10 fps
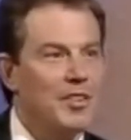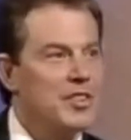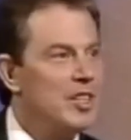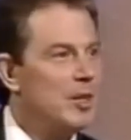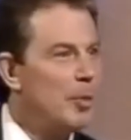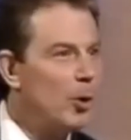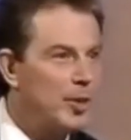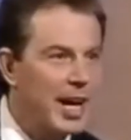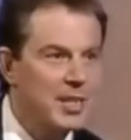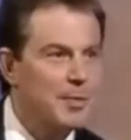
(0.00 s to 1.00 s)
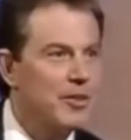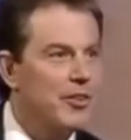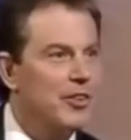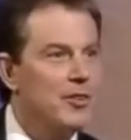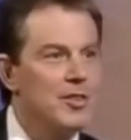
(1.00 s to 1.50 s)
I've seen the poll tax be
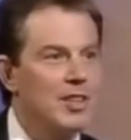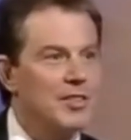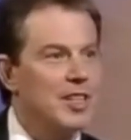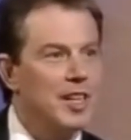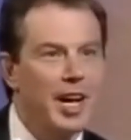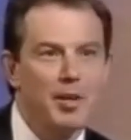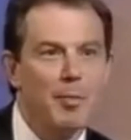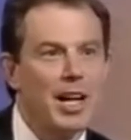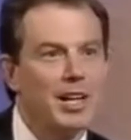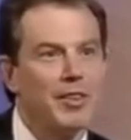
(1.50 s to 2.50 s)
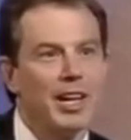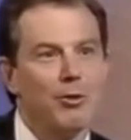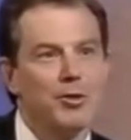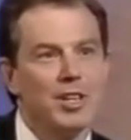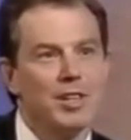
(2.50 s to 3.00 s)
introduced. I've seen the undermining of the
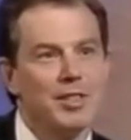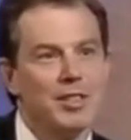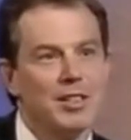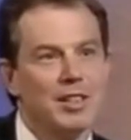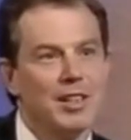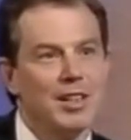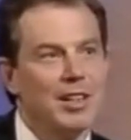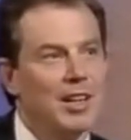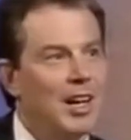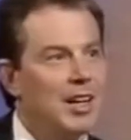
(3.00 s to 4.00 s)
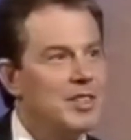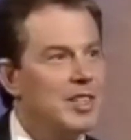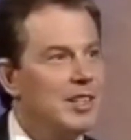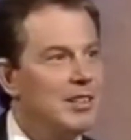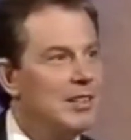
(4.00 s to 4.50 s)
health service. I've
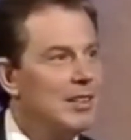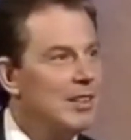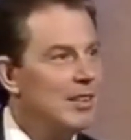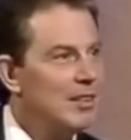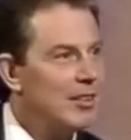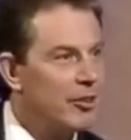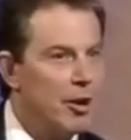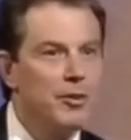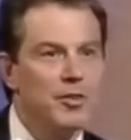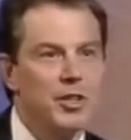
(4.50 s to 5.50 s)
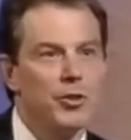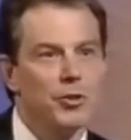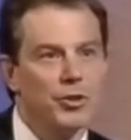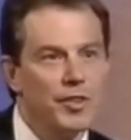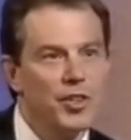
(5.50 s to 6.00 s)
seen the growth of
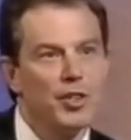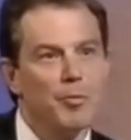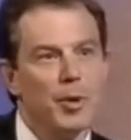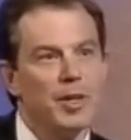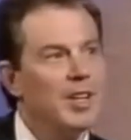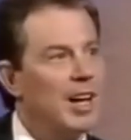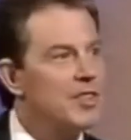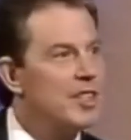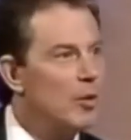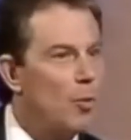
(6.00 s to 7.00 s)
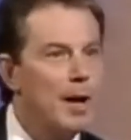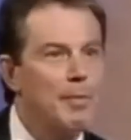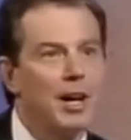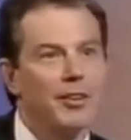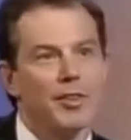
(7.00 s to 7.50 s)
social division in Britain. I've seen the
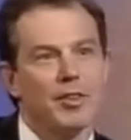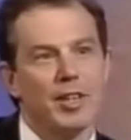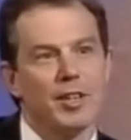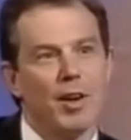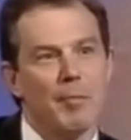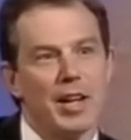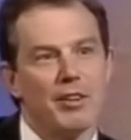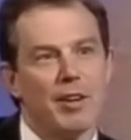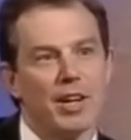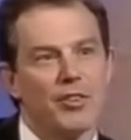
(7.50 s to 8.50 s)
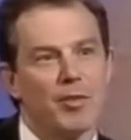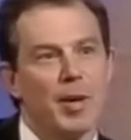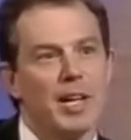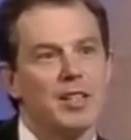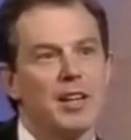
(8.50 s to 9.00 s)
wipeout of a third of our manufacturing
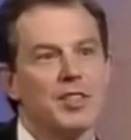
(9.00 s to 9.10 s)
base.